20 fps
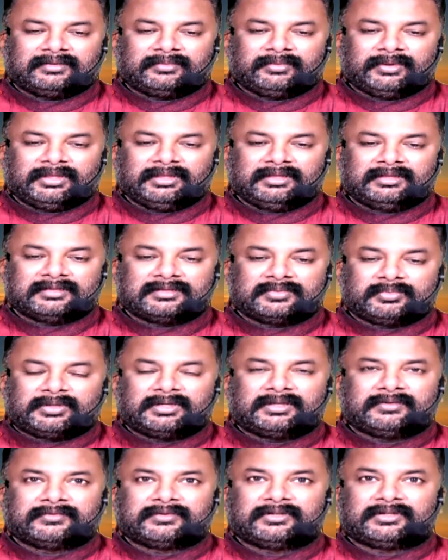when this
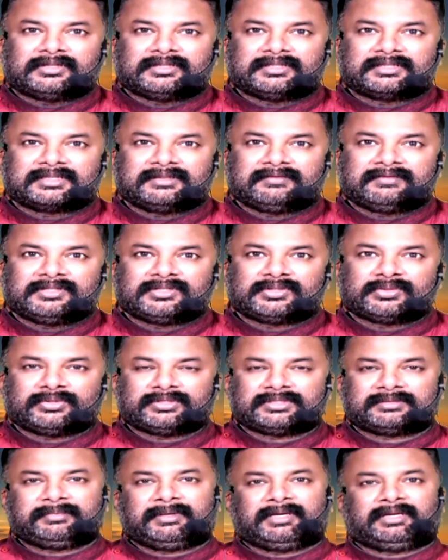word of God is given to
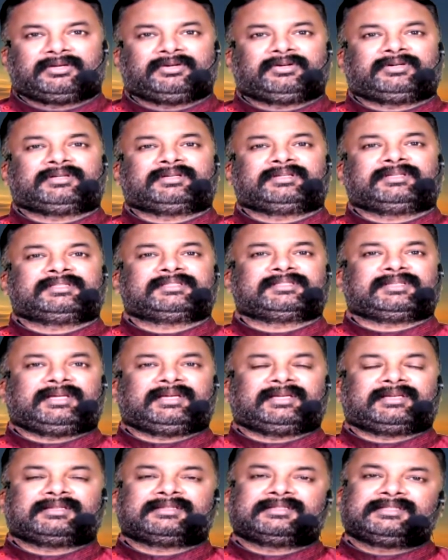us by God, it's
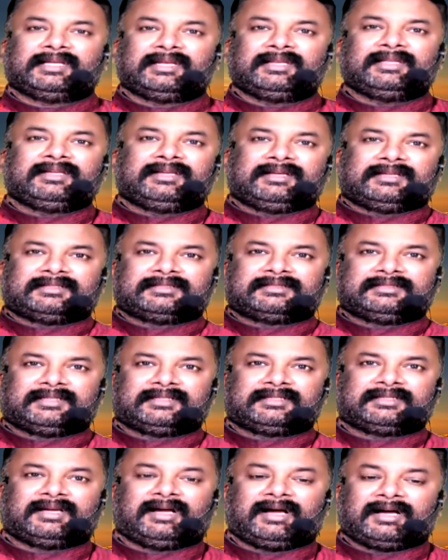like telling us
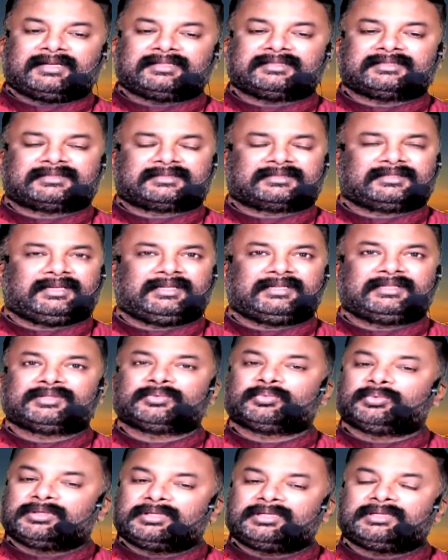that ask and
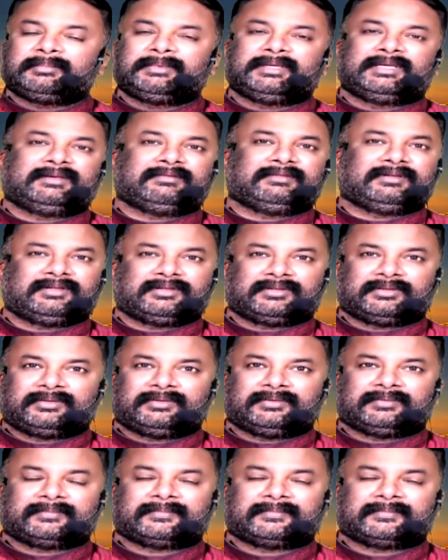it will be given to you.